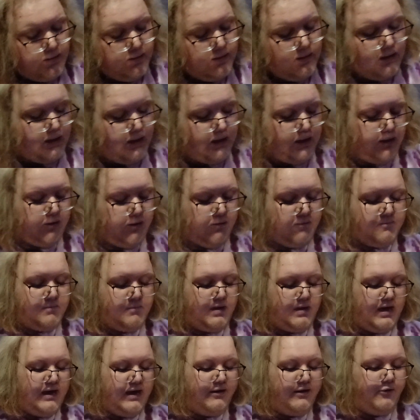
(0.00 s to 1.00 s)

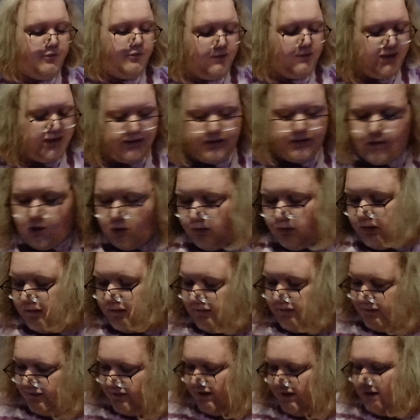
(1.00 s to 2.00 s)
I don't, like, go to
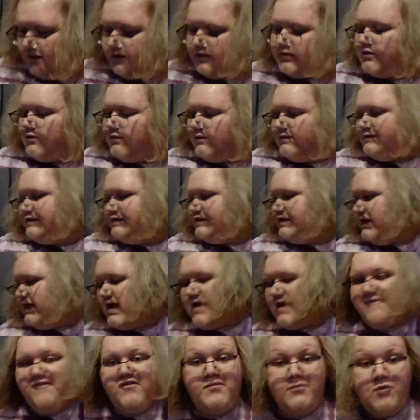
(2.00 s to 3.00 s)
the theater and see
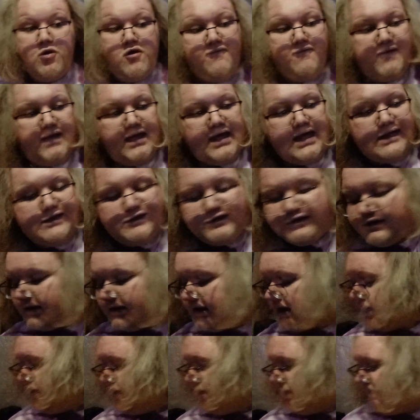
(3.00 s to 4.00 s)
every movie
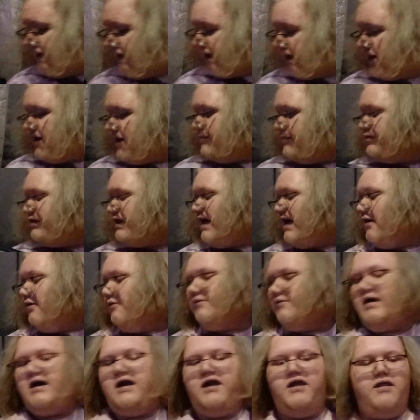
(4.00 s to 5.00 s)
that comes out,
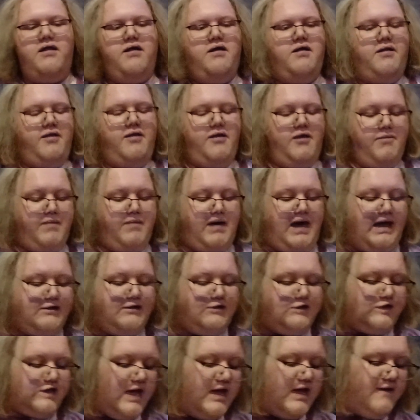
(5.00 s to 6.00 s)
right? I
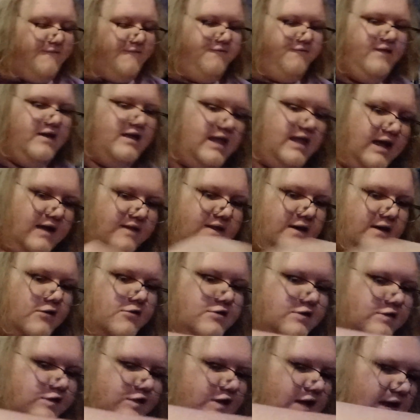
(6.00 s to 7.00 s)
just kind of feel like they're
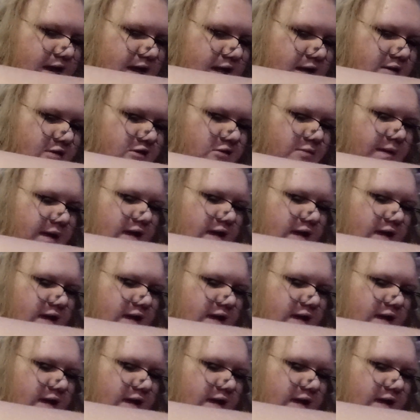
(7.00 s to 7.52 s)
just getting to be,